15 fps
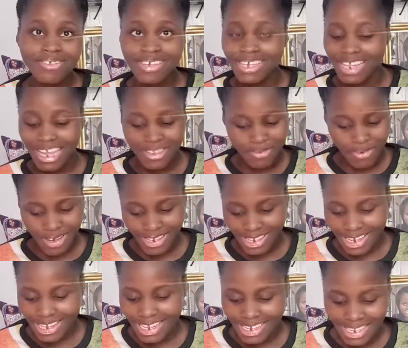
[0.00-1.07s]
cooking experience,
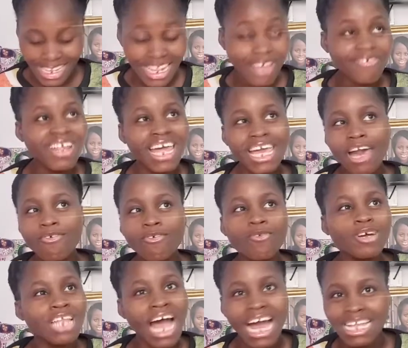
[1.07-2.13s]
honestly. And I feel like
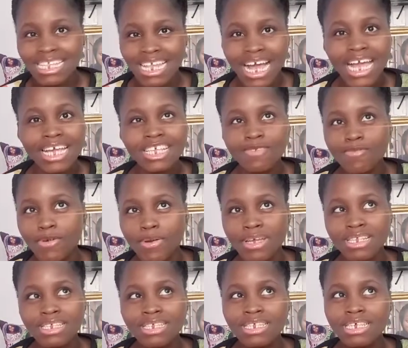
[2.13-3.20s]
everyone had that
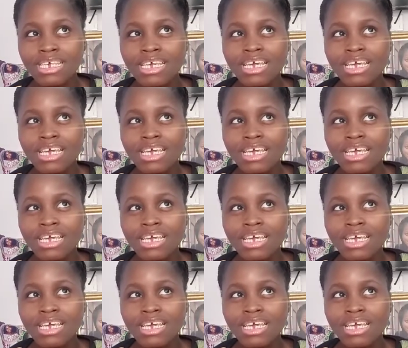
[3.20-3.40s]
experience.